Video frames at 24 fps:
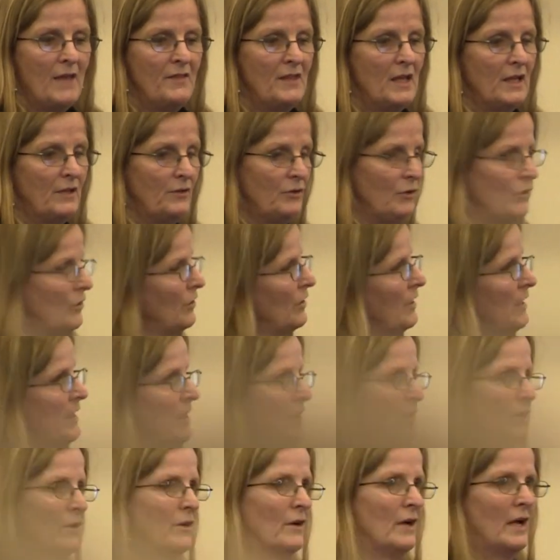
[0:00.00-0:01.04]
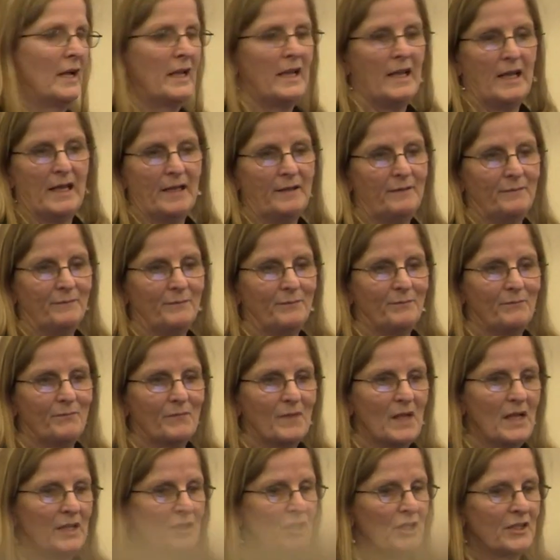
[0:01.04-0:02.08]
And then here again,
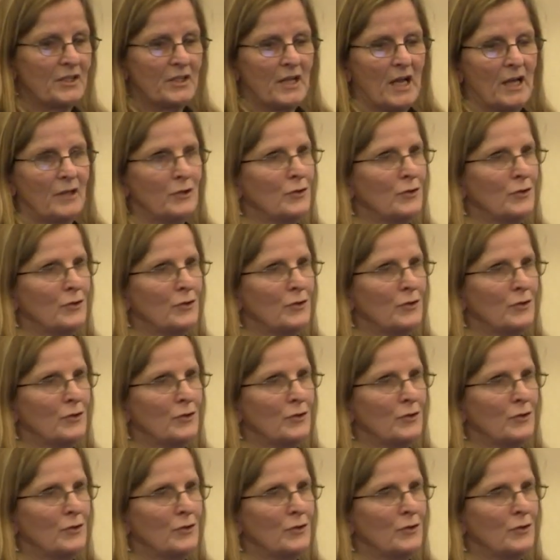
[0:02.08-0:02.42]
it just